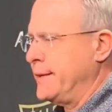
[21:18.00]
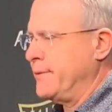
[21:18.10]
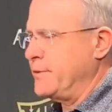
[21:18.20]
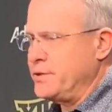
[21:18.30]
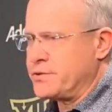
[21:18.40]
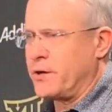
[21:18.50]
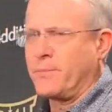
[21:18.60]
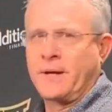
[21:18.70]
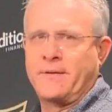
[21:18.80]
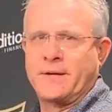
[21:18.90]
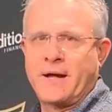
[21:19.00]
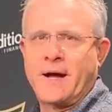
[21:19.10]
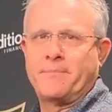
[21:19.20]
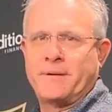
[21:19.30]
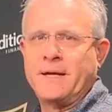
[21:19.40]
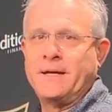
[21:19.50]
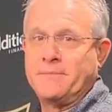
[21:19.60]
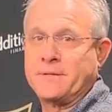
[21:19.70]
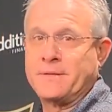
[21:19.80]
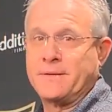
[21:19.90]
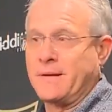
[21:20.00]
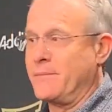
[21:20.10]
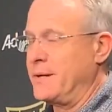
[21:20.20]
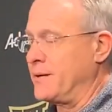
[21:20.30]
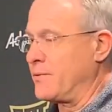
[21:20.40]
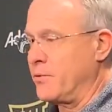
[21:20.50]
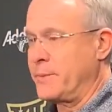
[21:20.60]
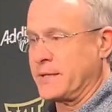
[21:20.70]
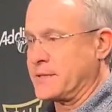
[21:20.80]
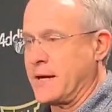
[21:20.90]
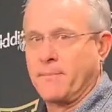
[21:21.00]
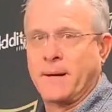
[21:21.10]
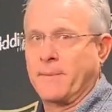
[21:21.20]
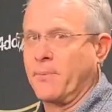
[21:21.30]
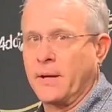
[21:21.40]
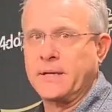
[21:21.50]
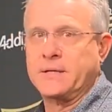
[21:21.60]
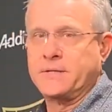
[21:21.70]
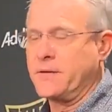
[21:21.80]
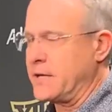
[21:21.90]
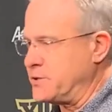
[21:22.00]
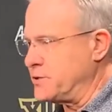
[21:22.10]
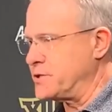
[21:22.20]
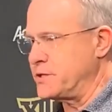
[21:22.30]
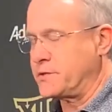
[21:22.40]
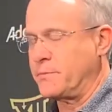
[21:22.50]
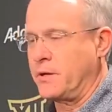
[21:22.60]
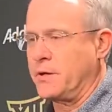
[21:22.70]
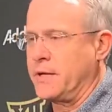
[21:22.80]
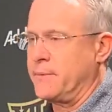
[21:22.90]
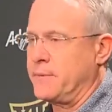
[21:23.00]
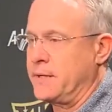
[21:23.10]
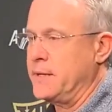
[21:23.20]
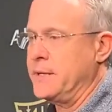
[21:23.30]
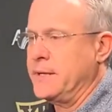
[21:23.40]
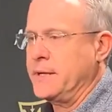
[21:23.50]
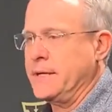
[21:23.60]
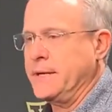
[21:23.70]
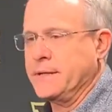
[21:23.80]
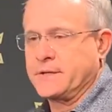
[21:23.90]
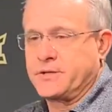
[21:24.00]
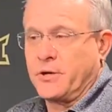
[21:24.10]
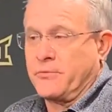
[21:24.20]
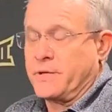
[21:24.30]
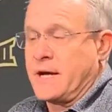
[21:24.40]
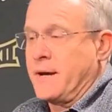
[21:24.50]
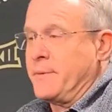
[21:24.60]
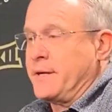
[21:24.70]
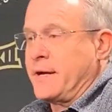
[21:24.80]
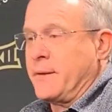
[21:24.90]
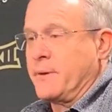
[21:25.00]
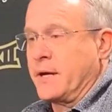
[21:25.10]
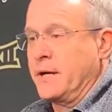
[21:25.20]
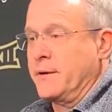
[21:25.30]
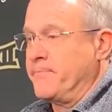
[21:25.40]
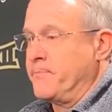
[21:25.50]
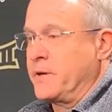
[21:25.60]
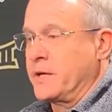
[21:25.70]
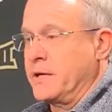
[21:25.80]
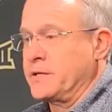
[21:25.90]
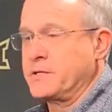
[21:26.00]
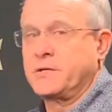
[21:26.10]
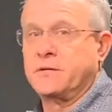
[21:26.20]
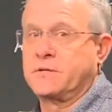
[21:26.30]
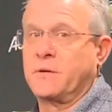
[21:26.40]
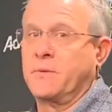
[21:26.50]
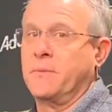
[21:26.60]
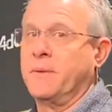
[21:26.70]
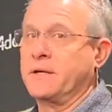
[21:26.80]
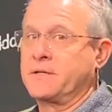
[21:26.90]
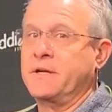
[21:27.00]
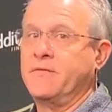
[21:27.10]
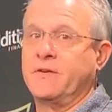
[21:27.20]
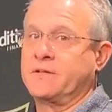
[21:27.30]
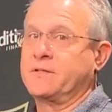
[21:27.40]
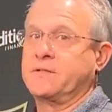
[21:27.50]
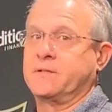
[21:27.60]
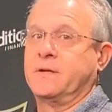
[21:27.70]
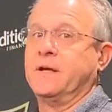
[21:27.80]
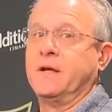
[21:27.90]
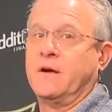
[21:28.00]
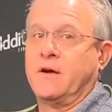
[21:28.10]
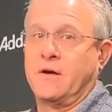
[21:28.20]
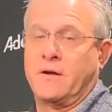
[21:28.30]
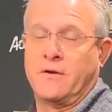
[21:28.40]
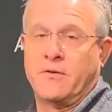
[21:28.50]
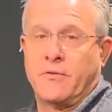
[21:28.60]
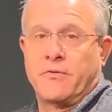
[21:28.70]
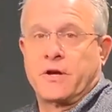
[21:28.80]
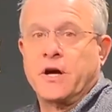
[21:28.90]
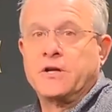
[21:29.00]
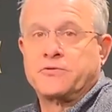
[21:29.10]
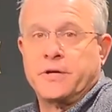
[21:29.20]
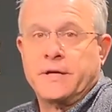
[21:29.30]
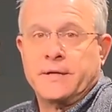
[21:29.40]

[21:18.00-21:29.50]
when you start playing the top teams, I mean, the quarterback's got to make plays. You got your system and all that, but he has shown time and time again against some of the best defenses, the country,